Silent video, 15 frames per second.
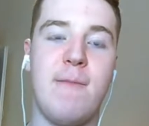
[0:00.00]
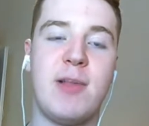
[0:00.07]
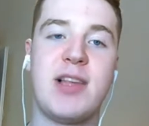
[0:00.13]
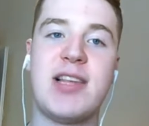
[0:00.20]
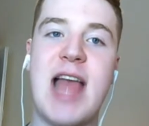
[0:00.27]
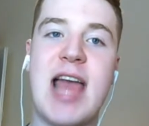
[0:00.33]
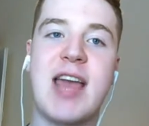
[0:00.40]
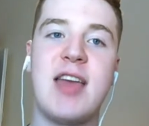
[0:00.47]

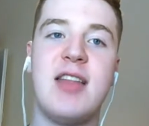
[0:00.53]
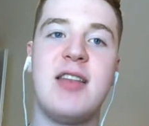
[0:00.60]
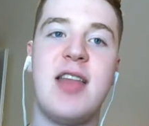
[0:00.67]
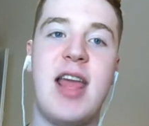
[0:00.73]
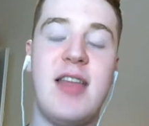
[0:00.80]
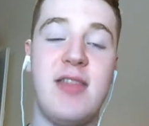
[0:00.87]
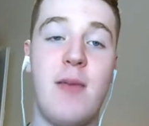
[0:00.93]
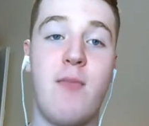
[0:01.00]
Second
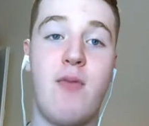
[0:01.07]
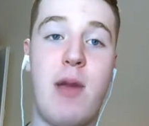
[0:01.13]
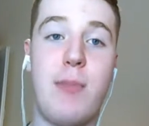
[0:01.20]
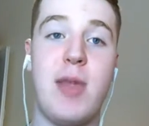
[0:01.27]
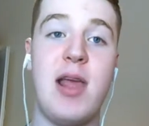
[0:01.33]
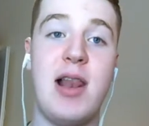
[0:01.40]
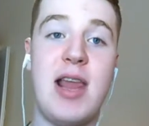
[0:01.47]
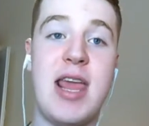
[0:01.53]
in the
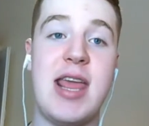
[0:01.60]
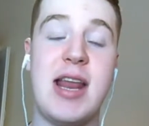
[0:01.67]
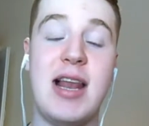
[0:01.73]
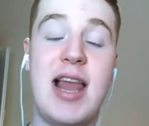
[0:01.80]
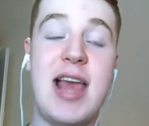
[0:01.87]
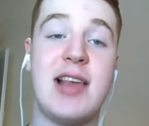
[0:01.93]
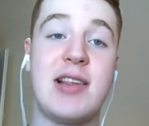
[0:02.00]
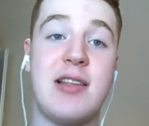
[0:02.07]
Premier League
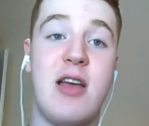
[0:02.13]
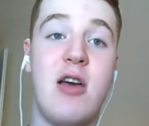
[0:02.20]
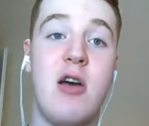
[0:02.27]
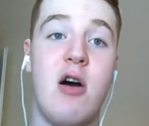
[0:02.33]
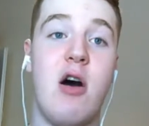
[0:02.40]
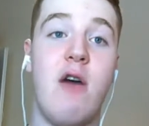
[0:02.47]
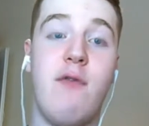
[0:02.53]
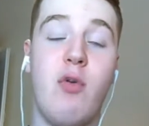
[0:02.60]
list
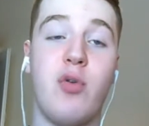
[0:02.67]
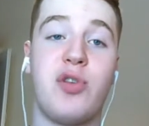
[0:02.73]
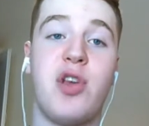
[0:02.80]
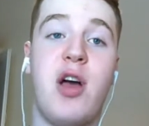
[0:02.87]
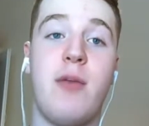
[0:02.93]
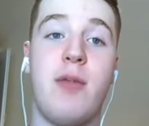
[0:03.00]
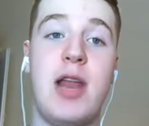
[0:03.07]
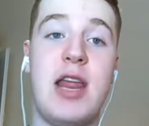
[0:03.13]
of
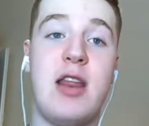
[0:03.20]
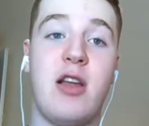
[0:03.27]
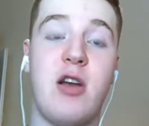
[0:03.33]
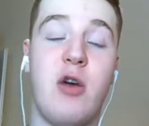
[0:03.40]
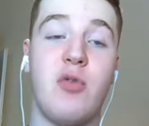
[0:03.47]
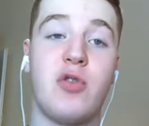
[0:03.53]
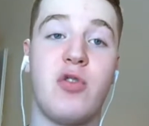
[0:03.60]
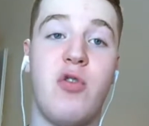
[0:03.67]
all-time leading
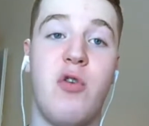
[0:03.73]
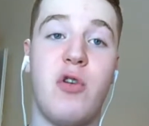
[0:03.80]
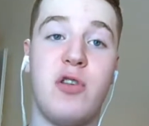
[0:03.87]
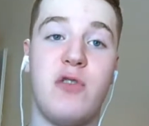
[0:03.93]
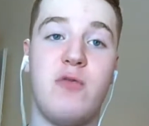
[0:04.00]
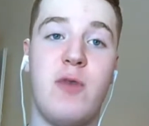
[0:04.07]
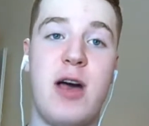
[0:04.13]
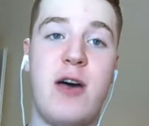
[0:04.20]
goal scorers
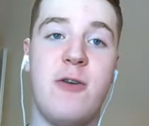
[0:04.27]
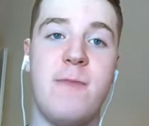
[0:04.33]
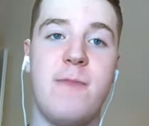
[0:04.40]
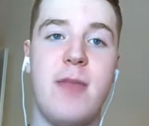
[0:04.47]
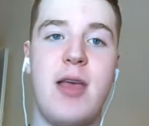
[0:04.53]
as well.